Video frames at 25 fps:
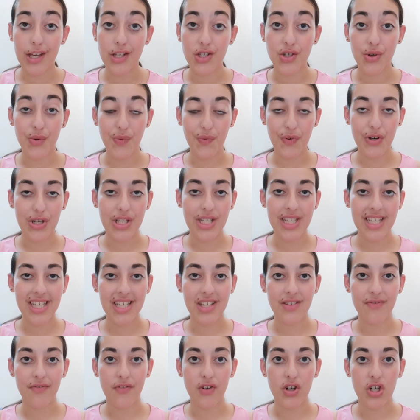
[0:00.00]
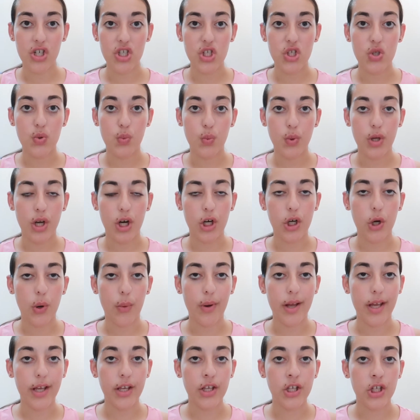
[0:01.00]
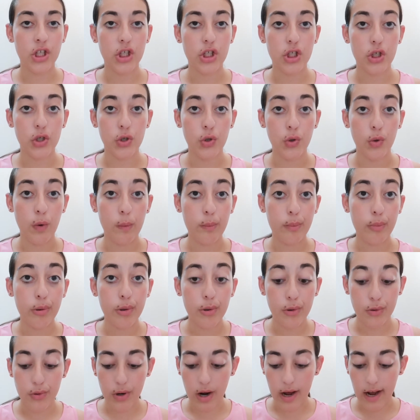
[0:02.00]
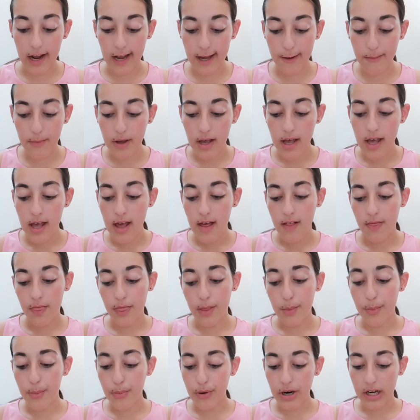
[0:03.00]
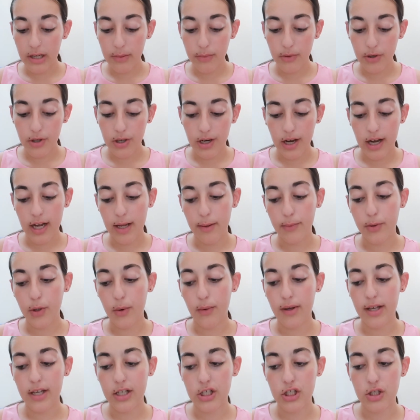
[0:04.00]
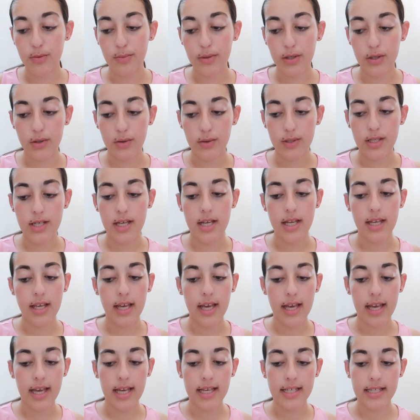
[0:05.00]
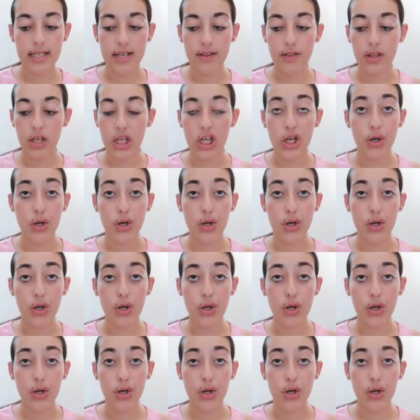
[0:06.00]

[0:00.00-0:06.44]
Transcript: so first things first, we are going to prime. The primer I'm going to be using is the